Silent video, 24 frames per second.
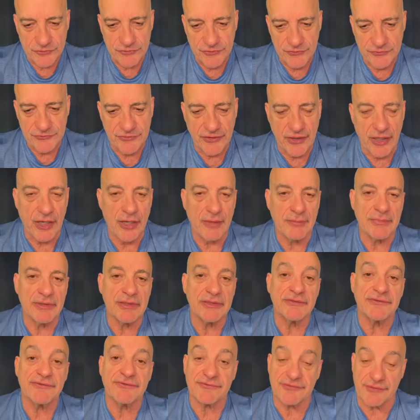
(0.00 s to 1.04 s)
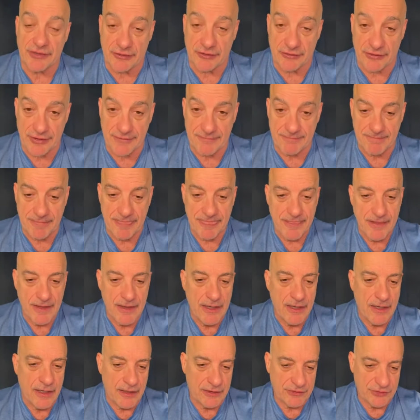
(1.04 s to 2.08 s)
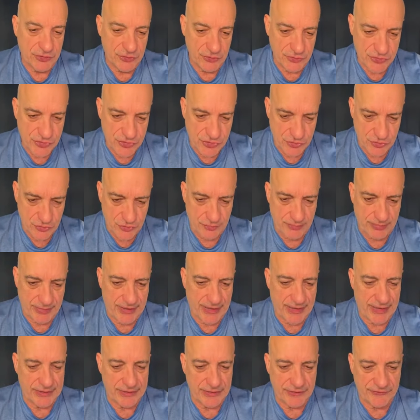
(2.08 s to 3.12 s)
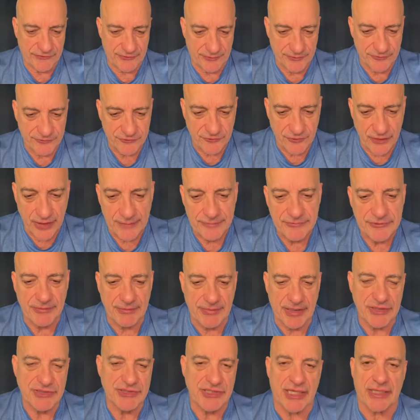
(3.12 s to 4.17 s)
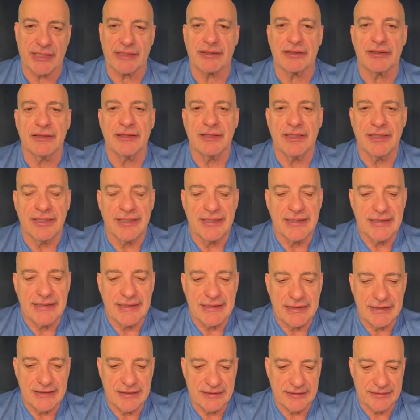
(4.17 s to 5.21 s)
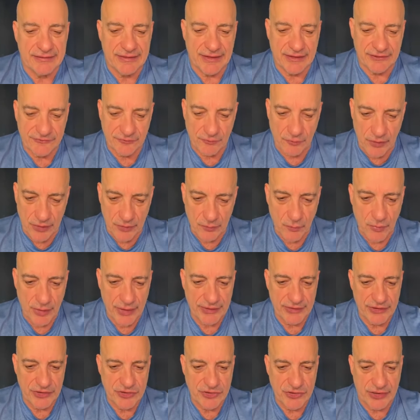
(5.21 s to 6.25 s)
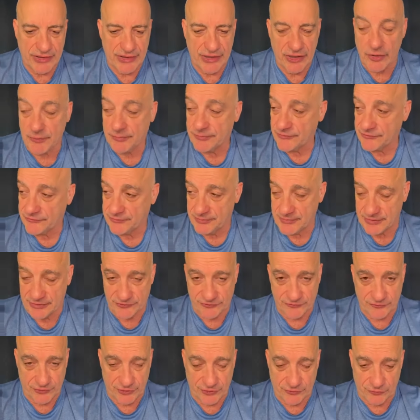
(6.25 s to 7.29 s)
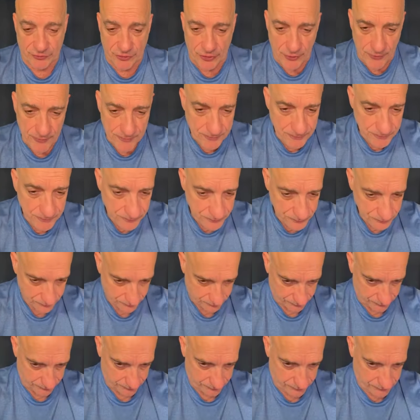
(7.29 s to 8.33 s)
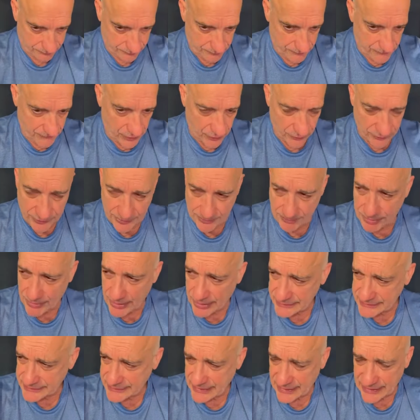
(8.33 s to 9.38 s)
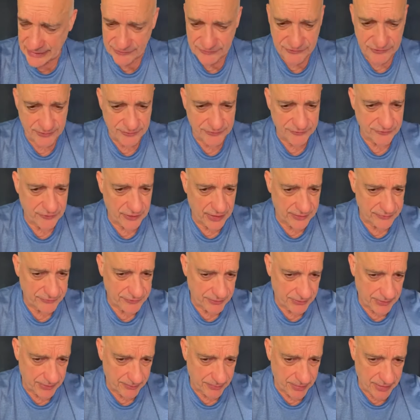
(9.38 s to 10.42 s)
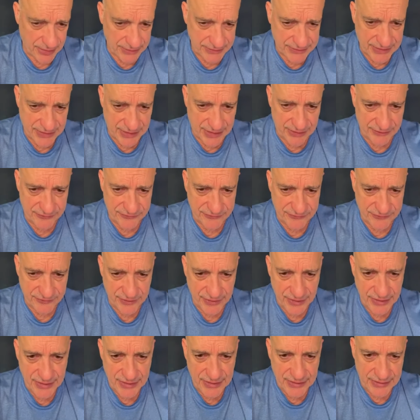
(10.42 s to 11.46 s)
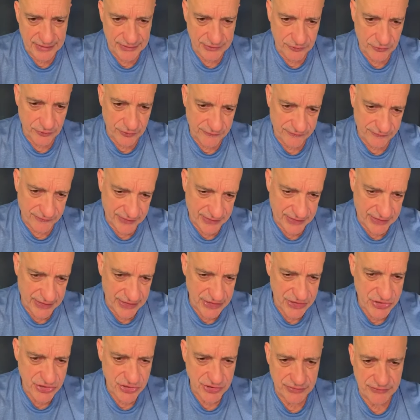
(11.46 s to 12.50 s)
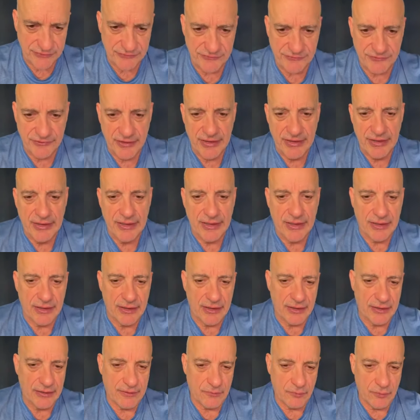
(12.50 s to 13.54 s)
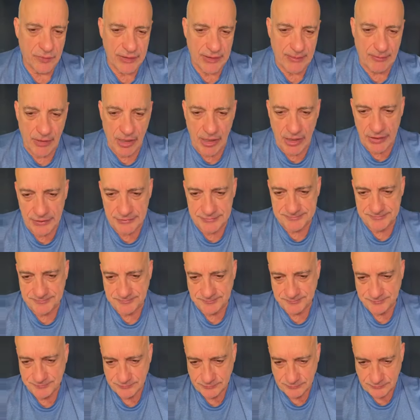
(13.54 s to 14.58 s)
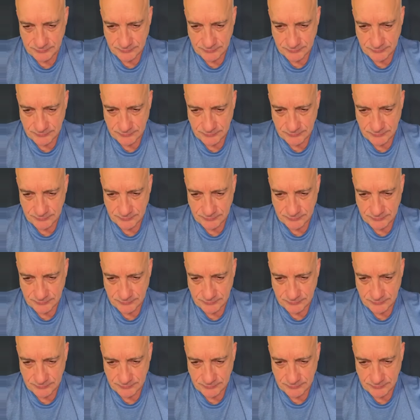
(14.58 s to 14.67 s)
to Tom and Sarah on YouTube and subscribe to my channel. That's one way that you can help this ministry grow. Go to the podcast, subscribe to my podcast. Get notifications when I'm on